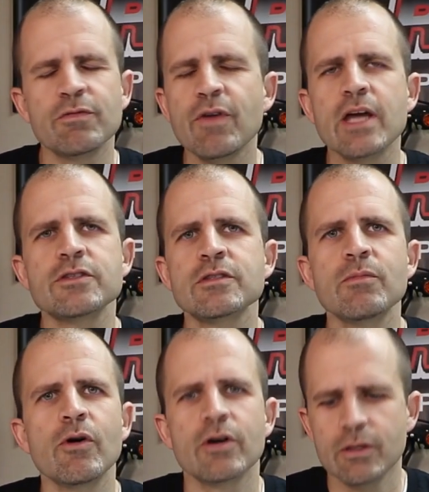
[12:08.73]
fastest
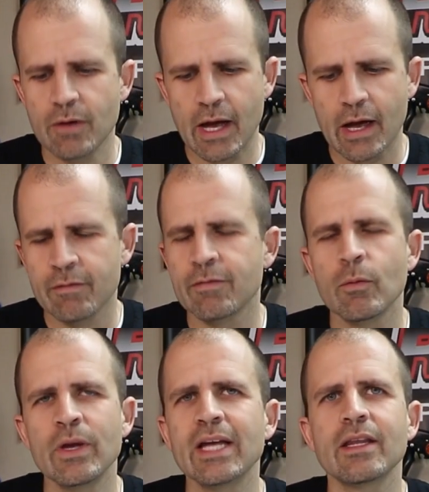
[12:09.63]
motor you have?
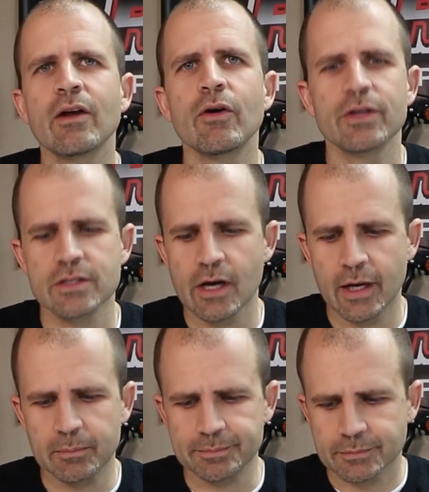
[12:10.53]
We get that all the
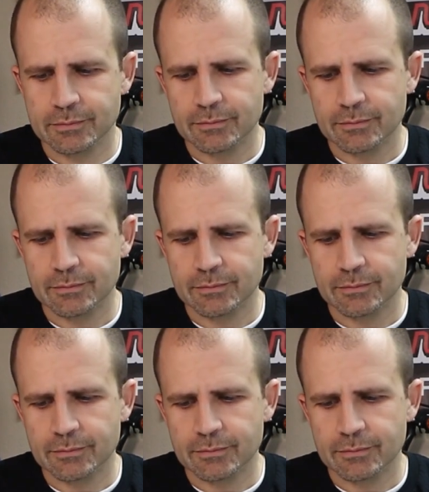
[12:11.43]
time.